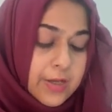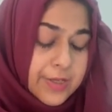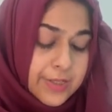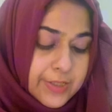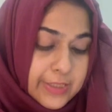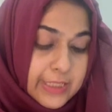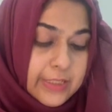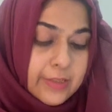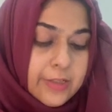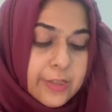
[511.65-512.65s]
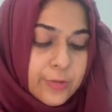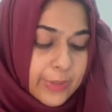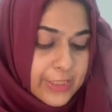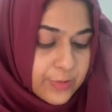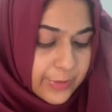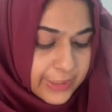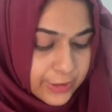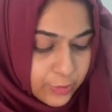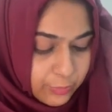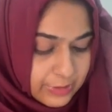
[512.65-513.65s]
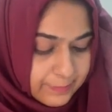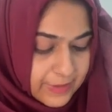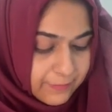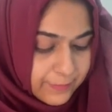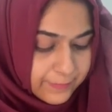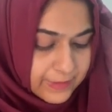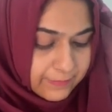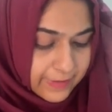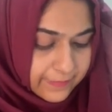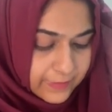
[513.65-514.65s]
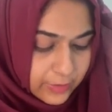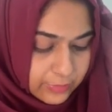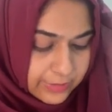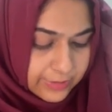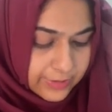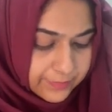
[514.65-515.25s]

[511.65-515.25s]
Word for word: uh, in year 2022 will be 55000